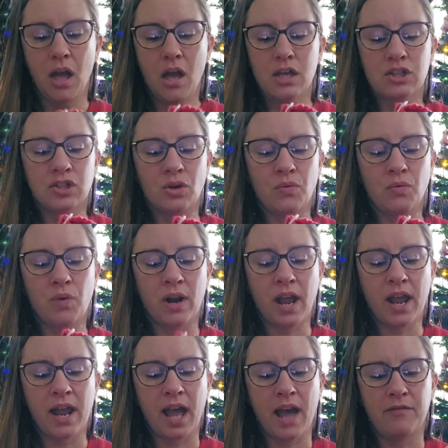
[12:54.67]
So what
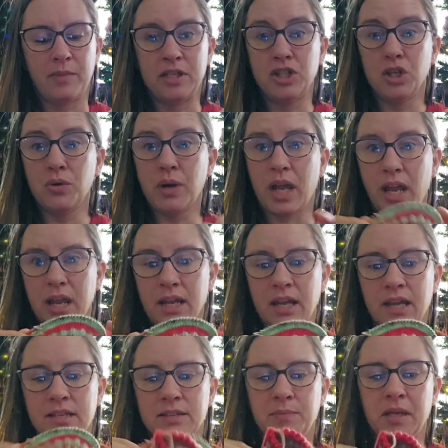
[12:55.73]
I have been doing
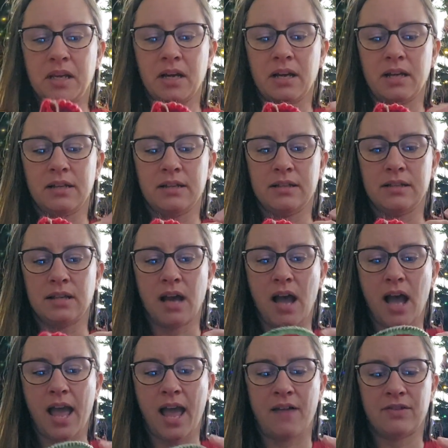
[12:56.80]
is, because
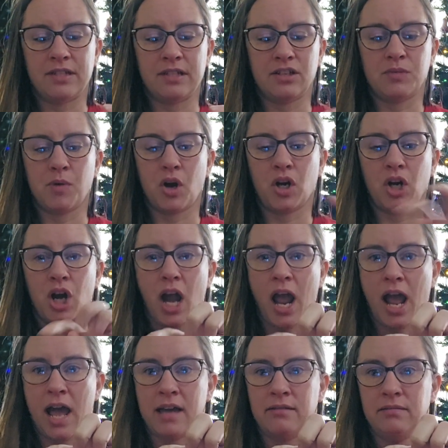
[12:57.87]
I have a stitch marker
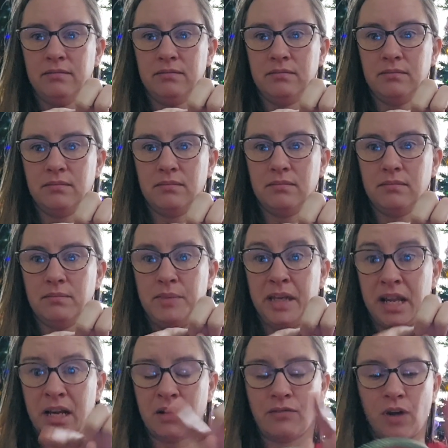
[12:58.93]
at
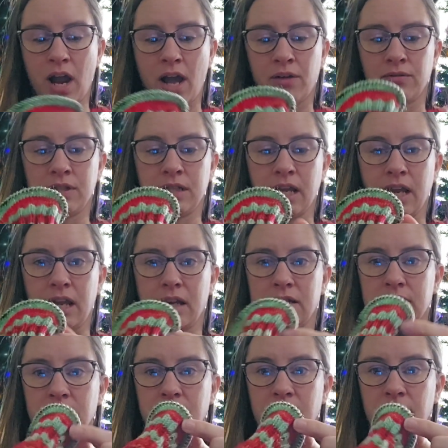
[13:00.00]
beginning of round
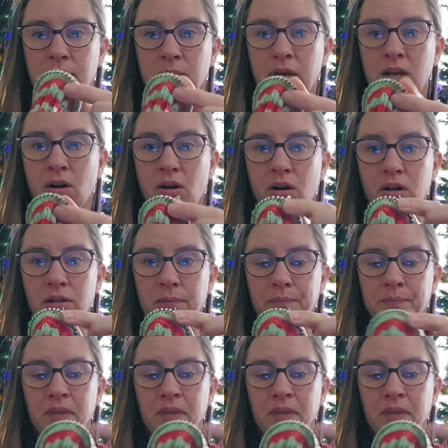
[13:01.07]
and in the middle,